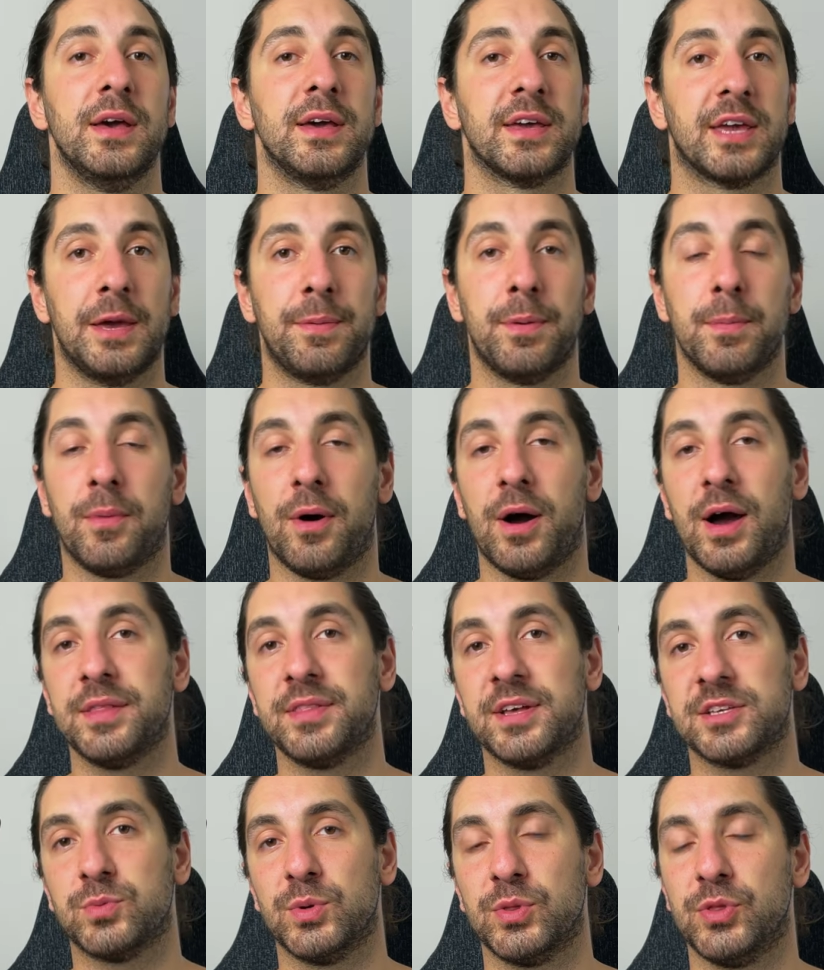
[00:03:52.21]
Keep in mind,
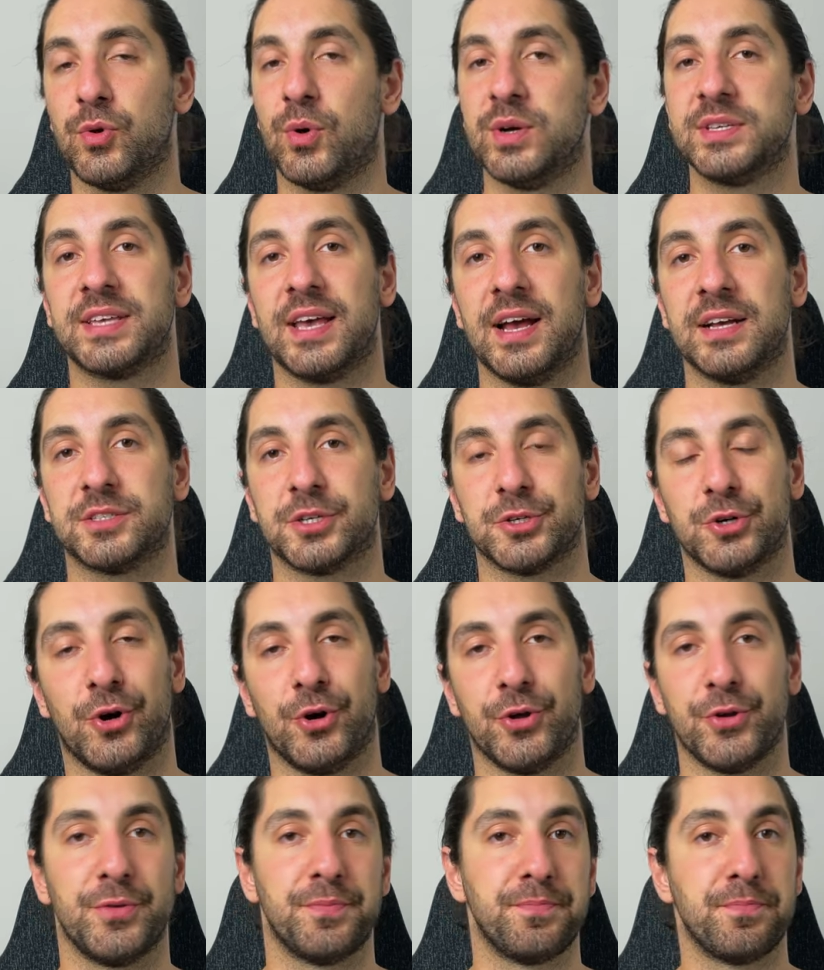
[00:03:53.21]
that's with noise canceling
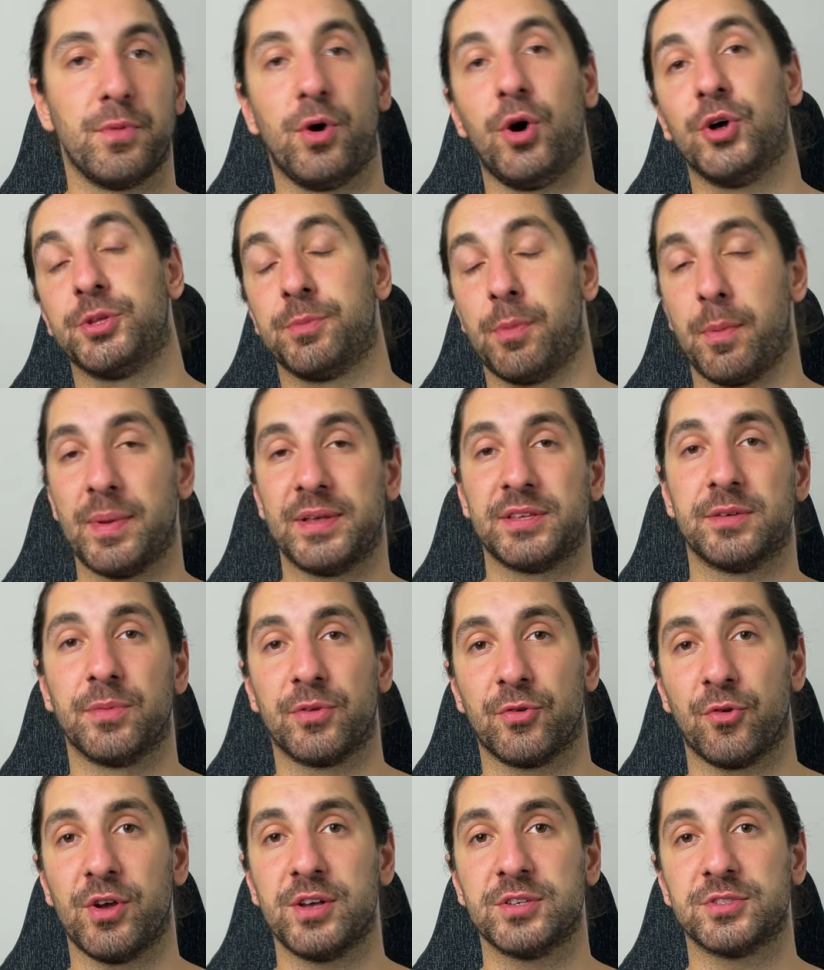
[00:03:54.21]
on the Momentum
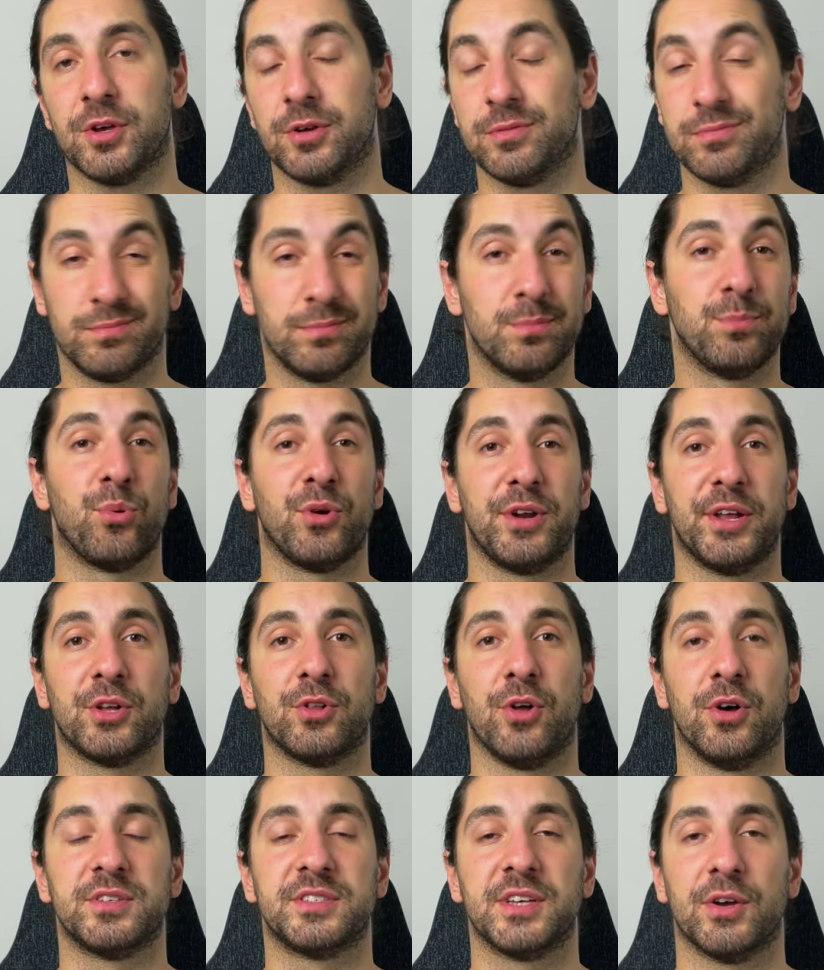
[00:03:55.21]
3. So pretty
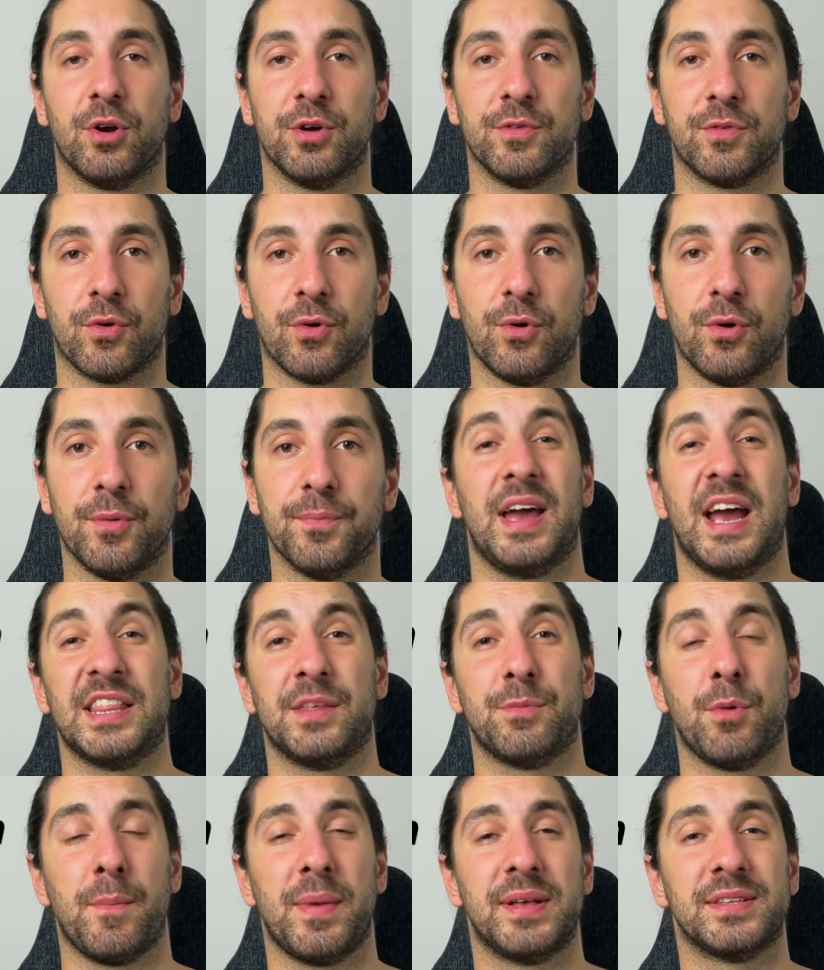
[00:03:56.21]
close there overall. And
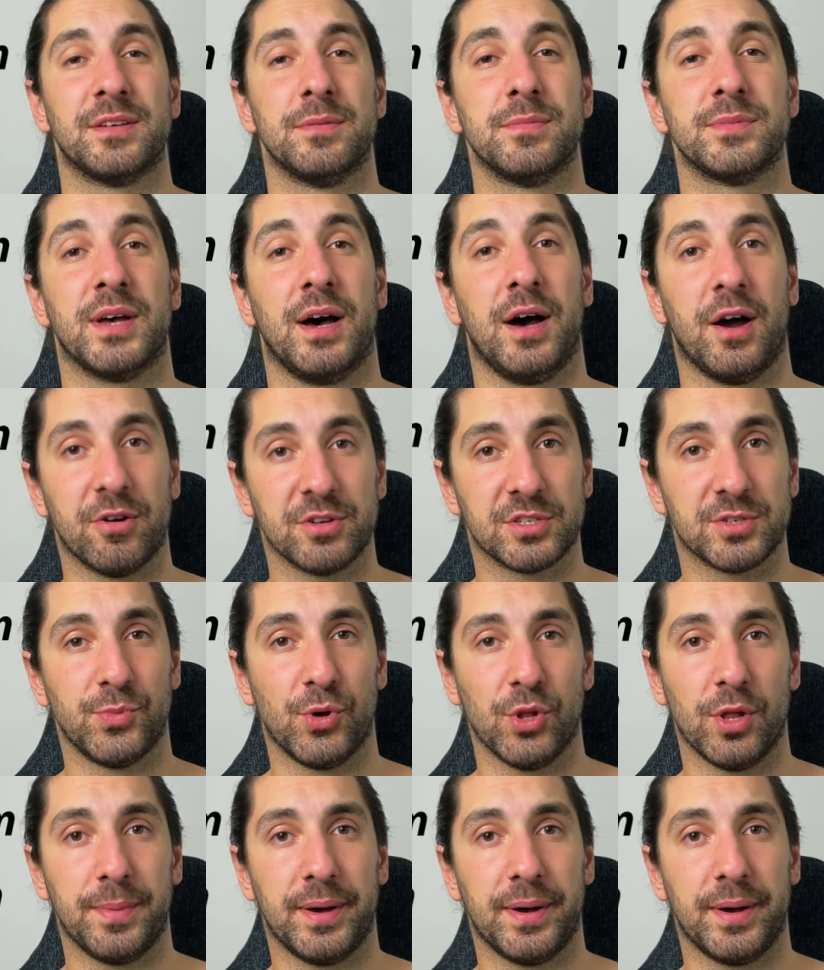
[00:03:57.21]
the Momentums are a smaller